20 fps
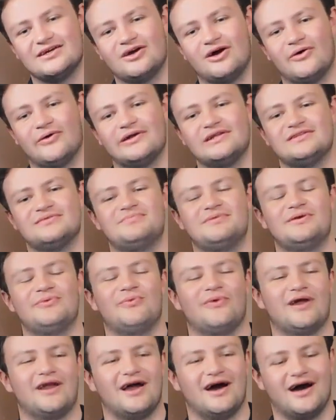going to be
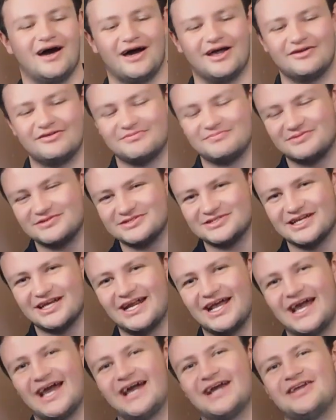100%
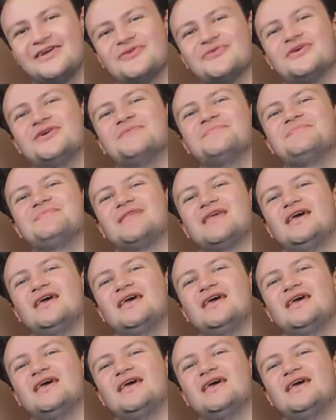accurate